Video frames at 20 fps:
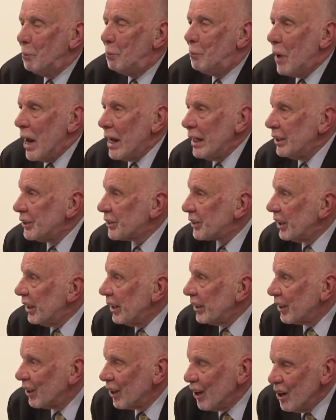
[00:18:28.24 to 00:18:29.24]

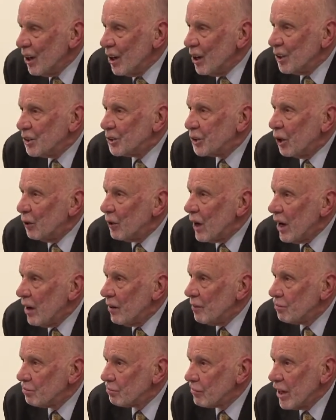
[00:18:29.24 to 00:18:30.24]
Basic to
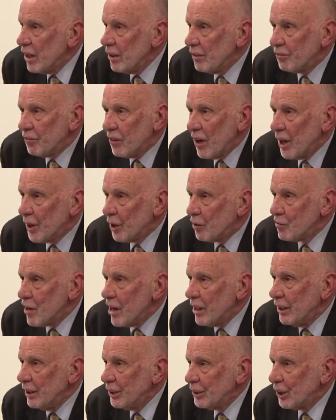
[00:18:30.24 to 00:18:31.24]
every
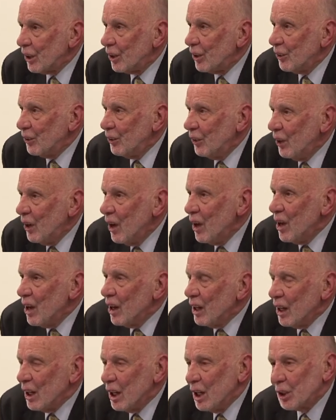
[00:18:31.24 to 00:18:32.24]
federation
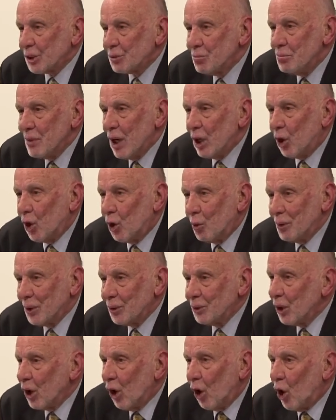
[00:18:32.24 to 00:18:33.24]
is
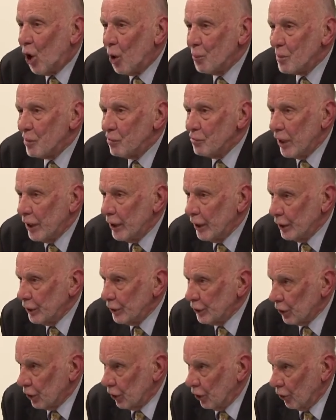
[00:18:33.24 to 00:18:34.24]
Melbourne
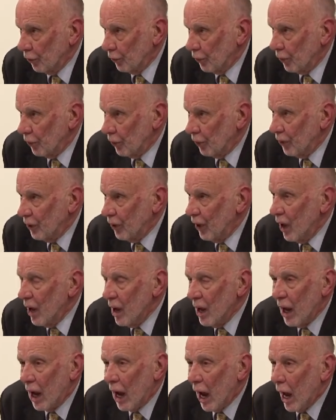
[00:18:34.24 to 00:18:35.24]
Corporation,
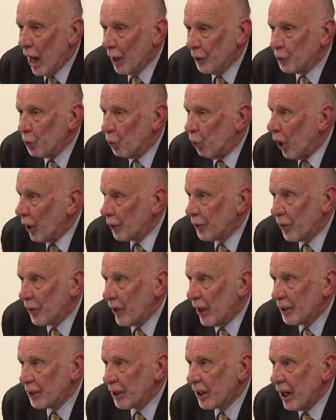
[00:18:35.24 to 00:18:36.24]
and what
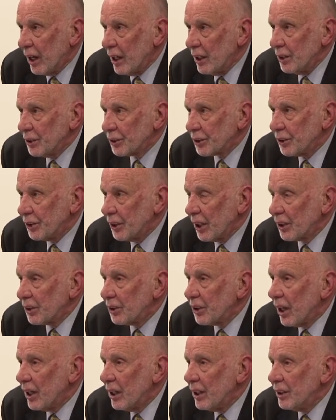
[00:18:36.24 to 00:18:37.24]
that case
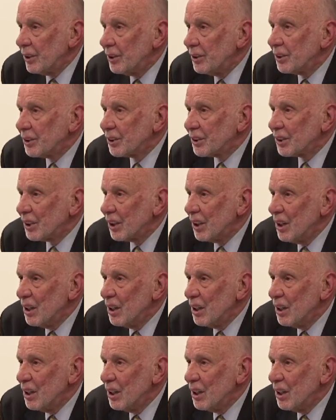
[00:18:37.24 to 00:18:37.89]
dictates.